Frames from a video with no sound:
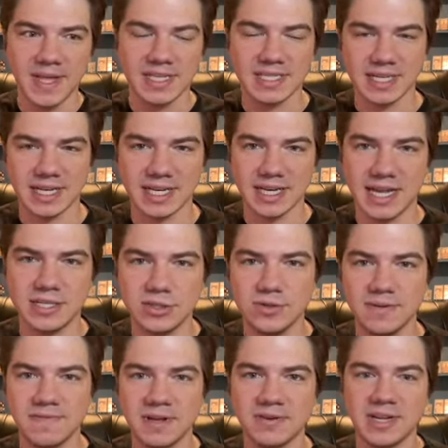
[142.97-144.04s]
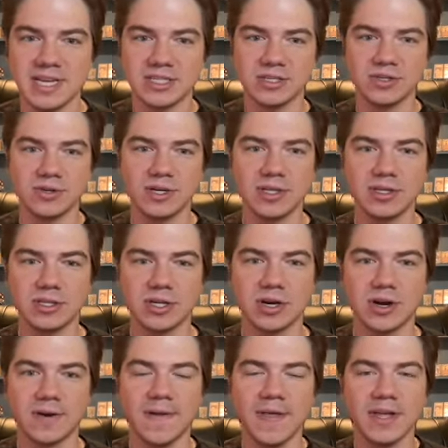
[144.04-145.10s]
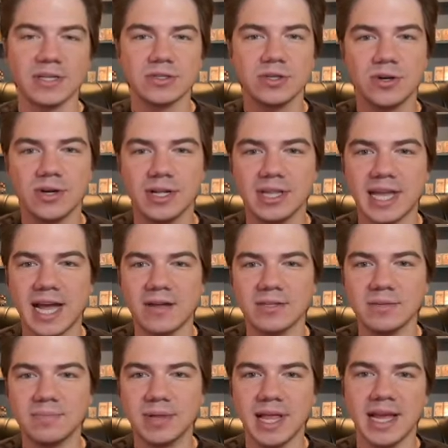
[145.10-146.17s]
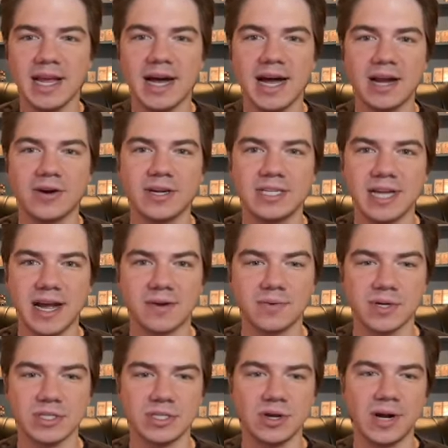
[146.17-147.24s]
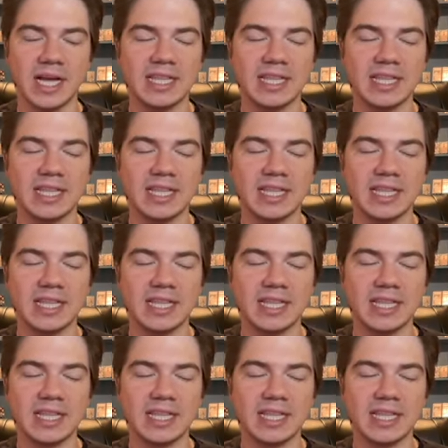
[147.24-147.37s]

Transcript: He's going to net you a foundation during the turn, so you're allowed to play a higher attack ratio.